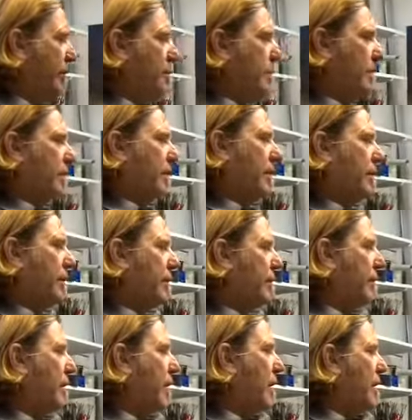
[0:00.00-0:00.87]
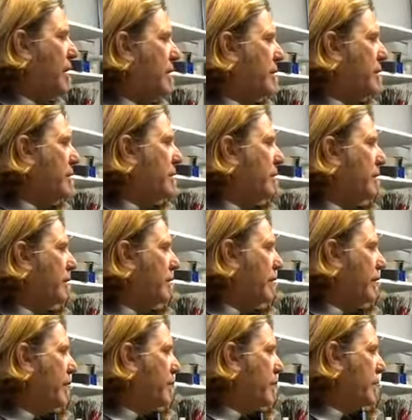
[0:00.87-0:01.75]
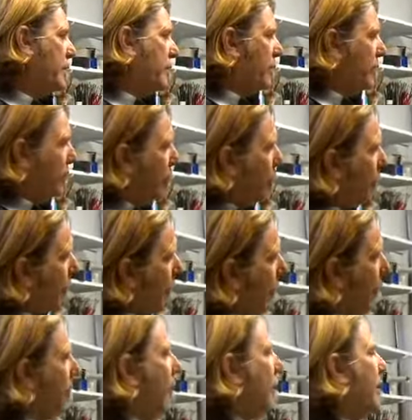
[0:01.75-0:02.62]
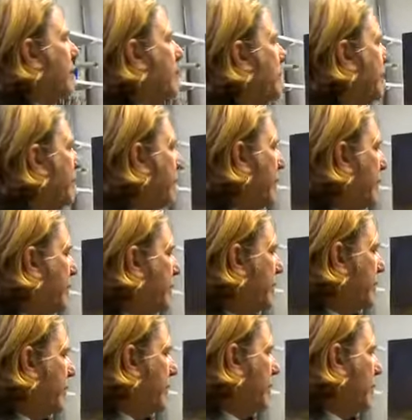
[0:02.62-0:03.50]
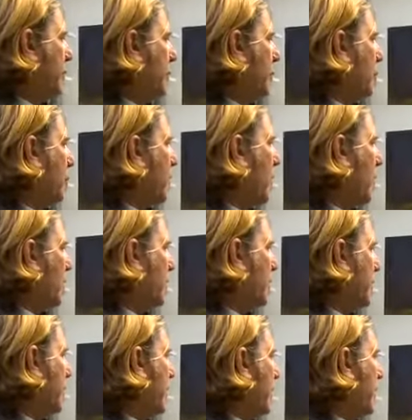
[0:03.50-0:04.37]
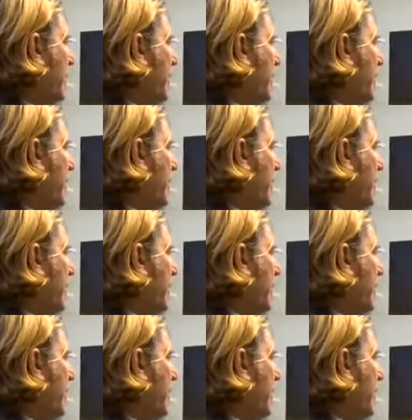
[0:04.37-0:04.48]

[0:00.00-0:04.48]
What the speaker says: image is going across the face of the waters.